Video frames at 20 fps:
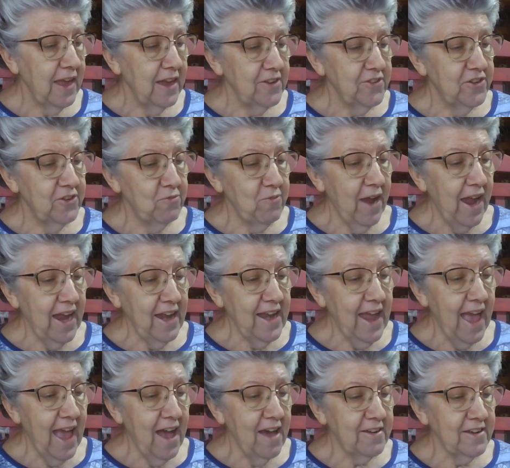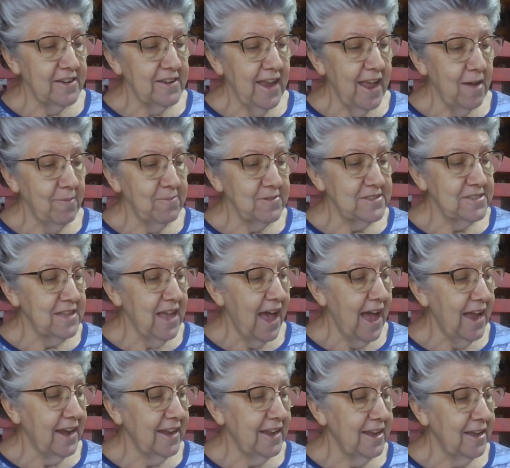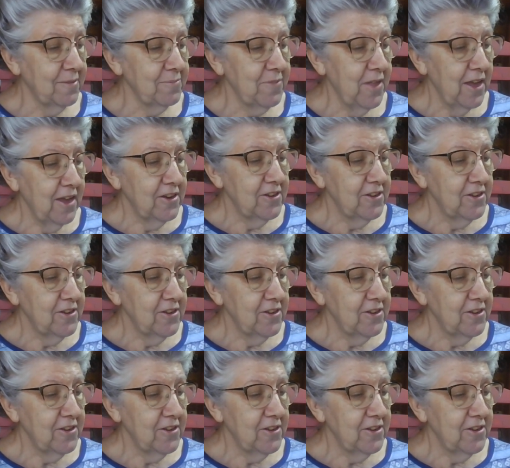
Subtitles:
She ran out and knelt beside him.